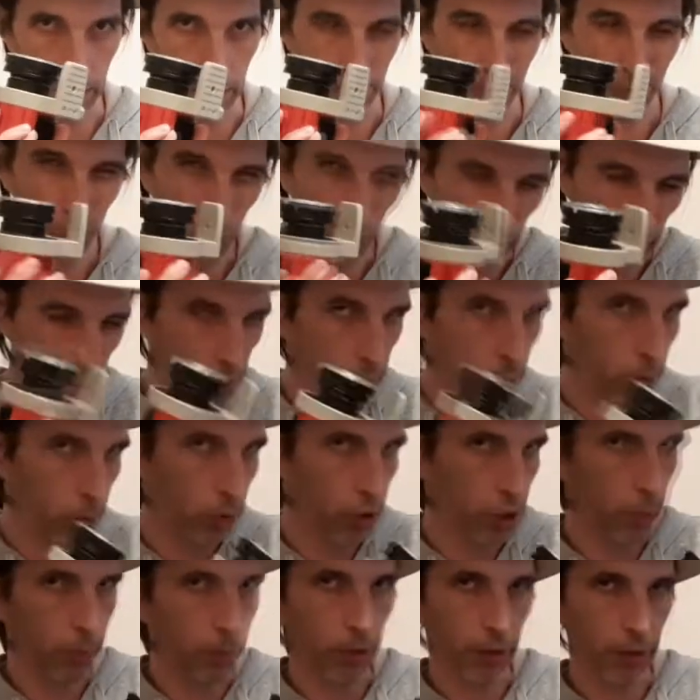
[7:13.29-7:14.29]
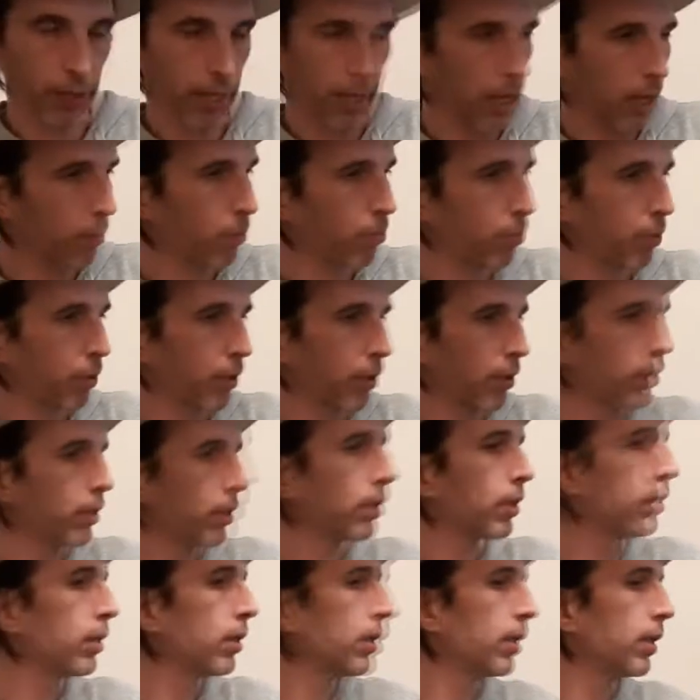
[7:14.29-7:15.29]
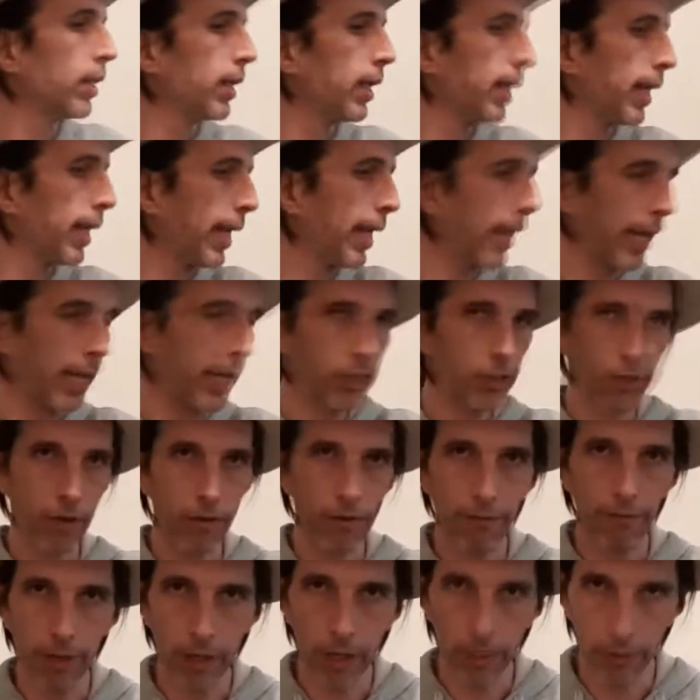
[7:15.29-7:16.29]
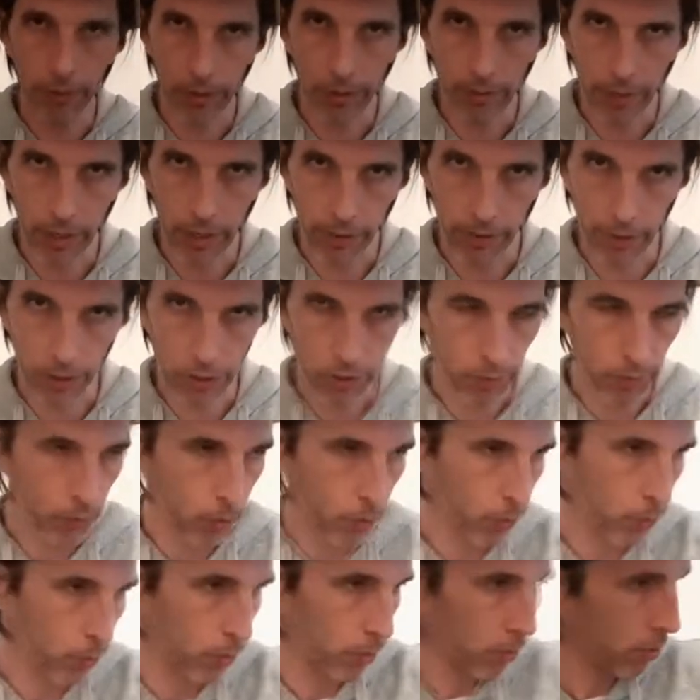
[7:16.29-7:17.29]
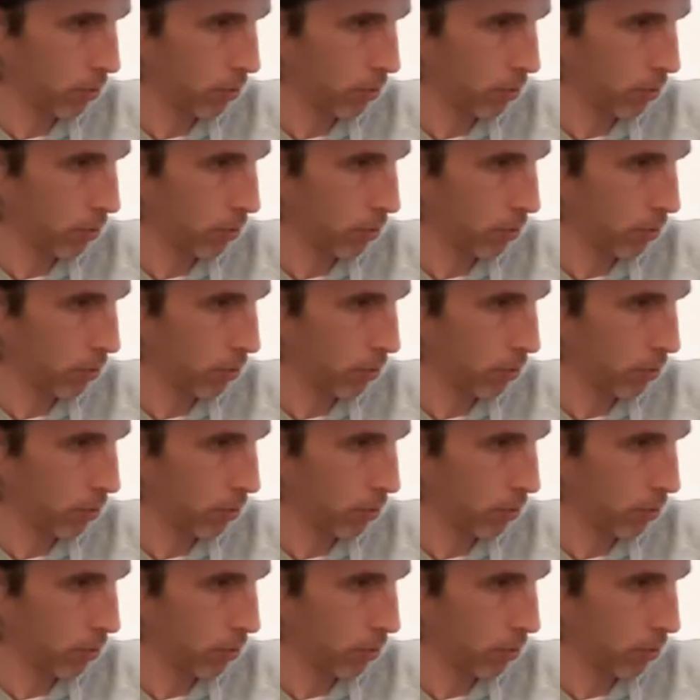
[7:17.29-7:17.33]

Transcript: Quite a small chip on that, but it's got very, very small